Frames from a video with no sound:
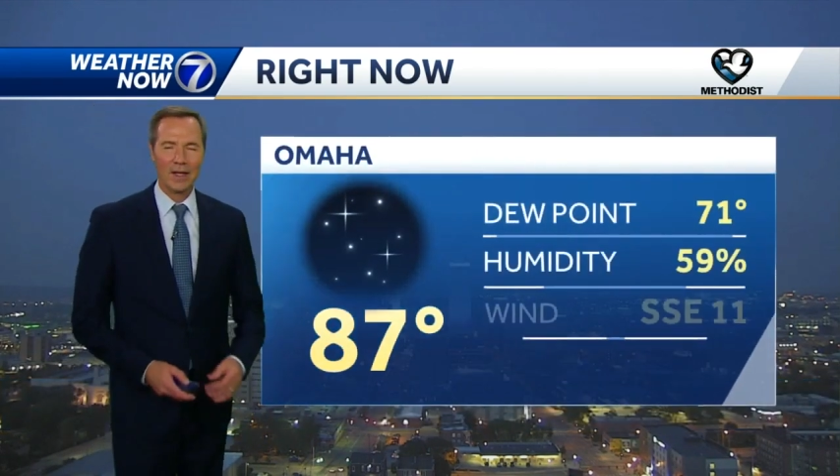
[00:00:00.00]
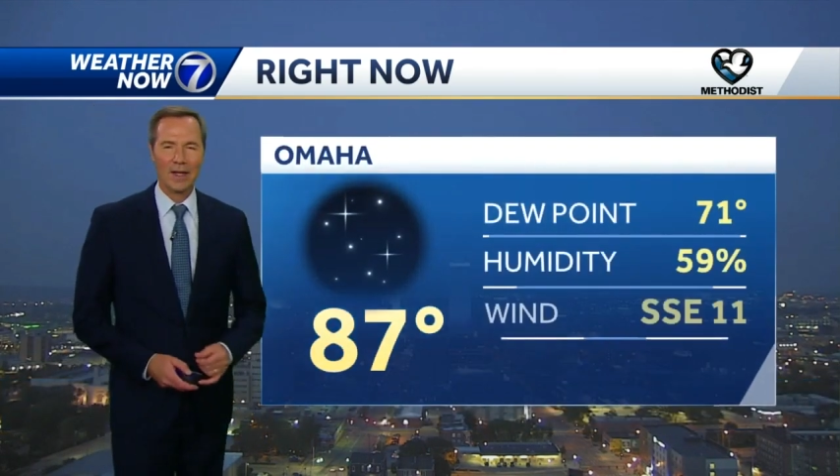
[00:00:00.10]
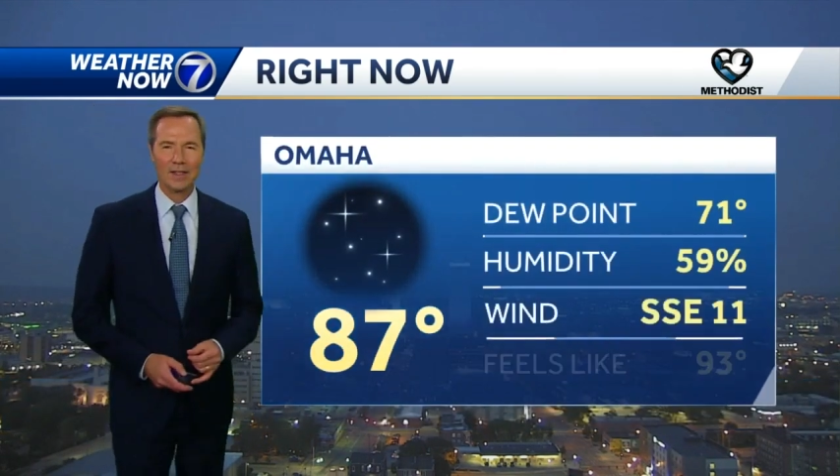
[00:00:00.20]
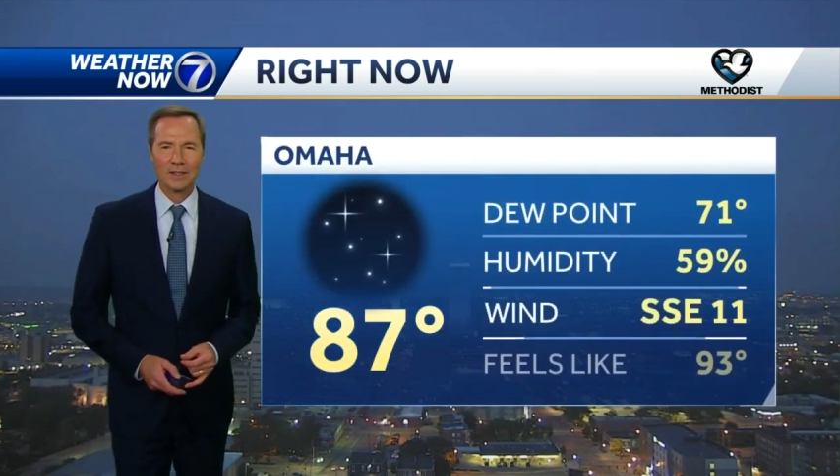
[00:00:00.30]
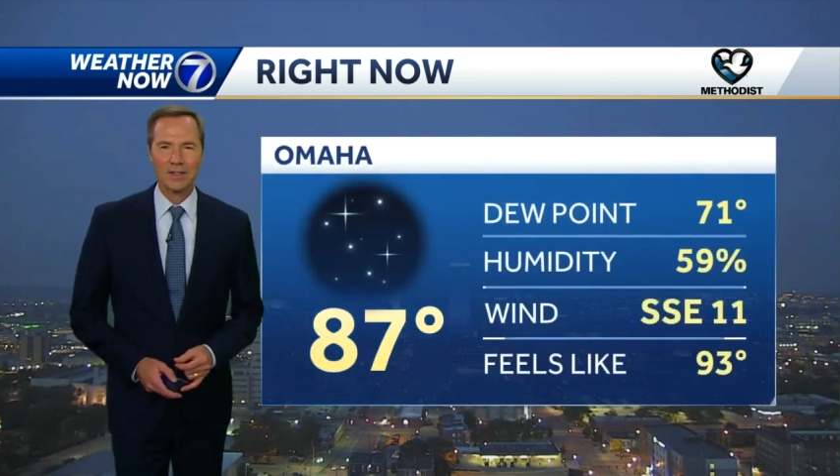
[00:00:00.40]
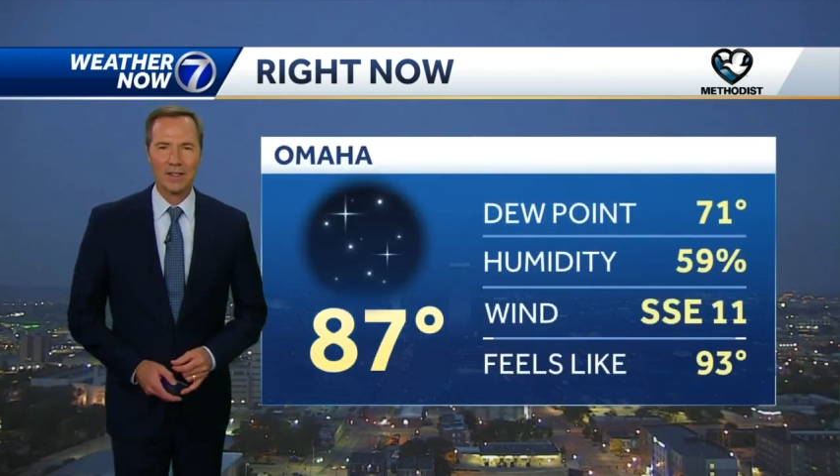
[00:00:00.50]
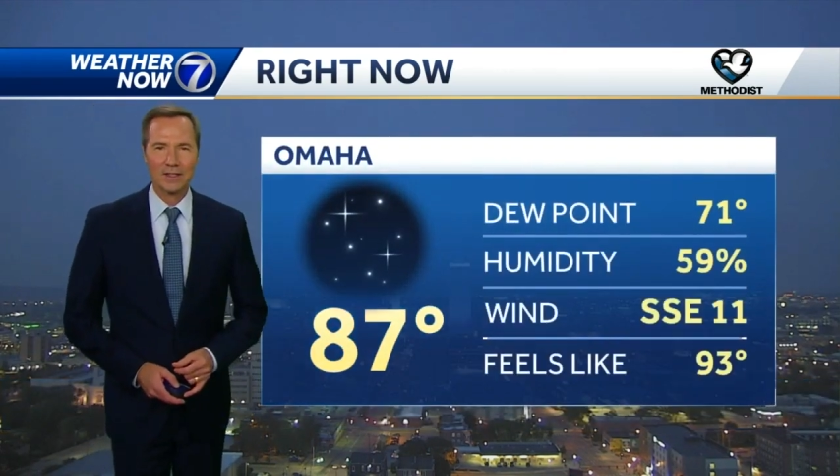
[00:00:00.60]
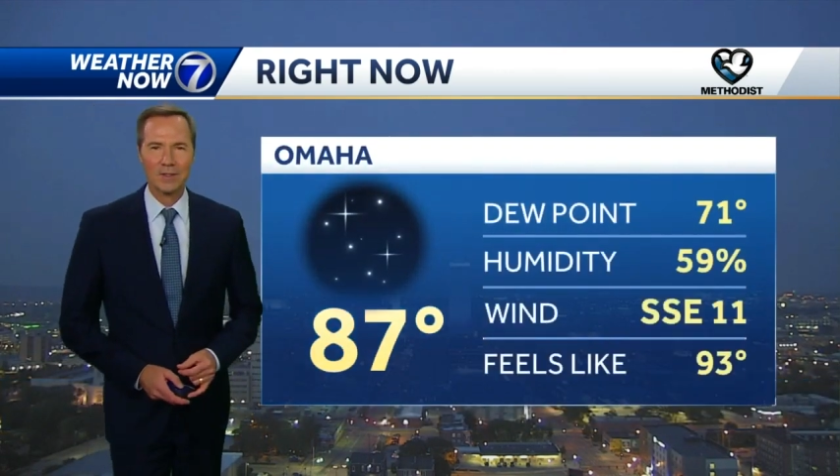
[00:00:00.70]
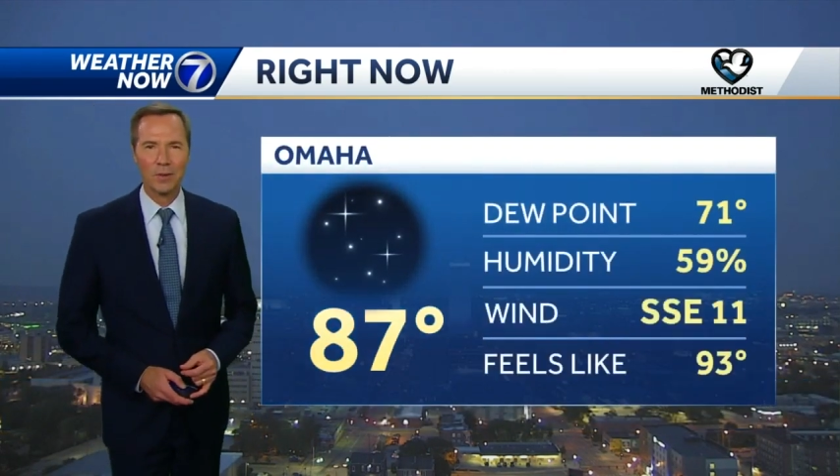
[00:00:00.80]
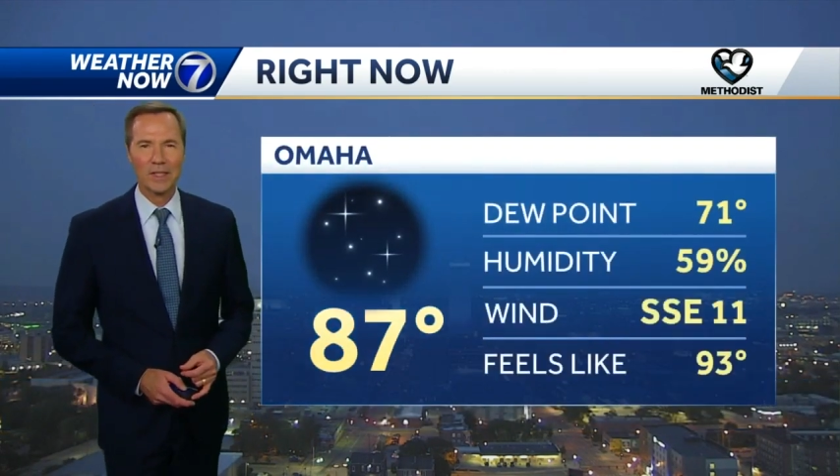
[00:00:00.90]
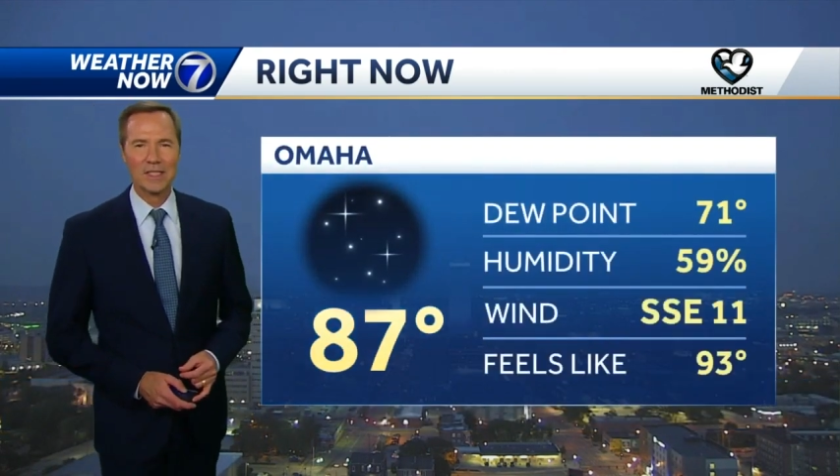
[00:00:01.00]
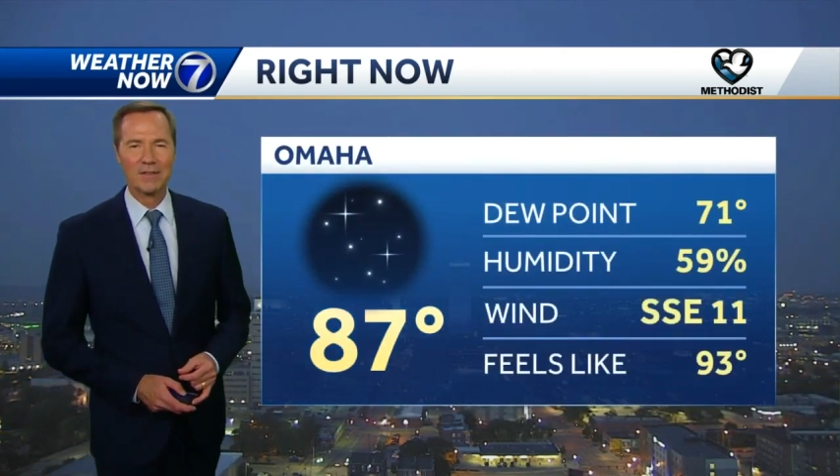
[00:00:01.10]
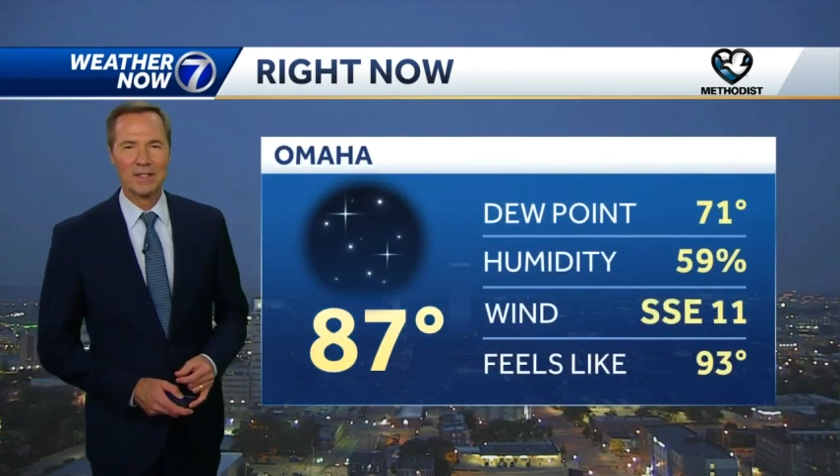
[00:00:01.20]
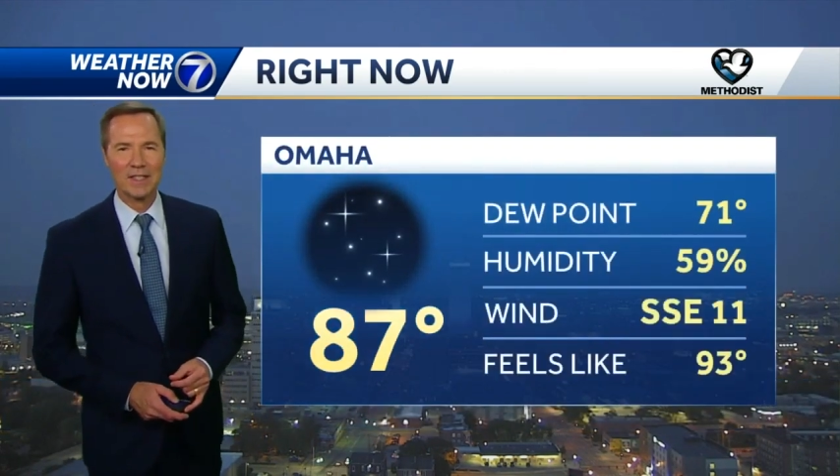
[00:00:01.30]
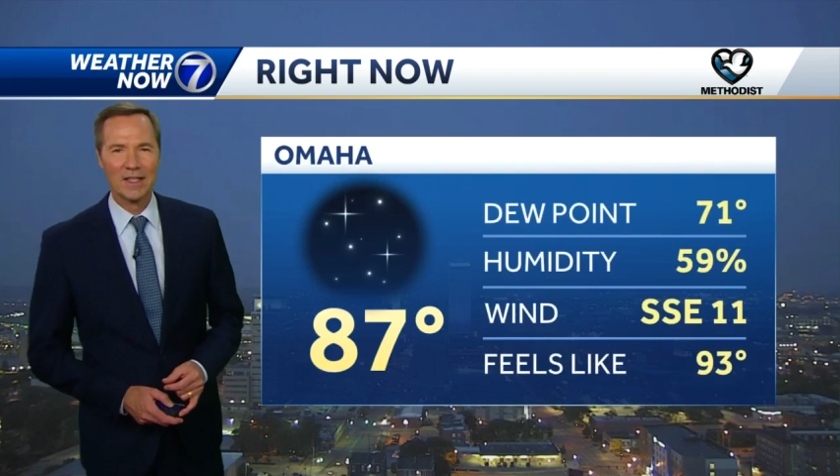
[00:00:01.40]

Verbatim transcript: It's 27 the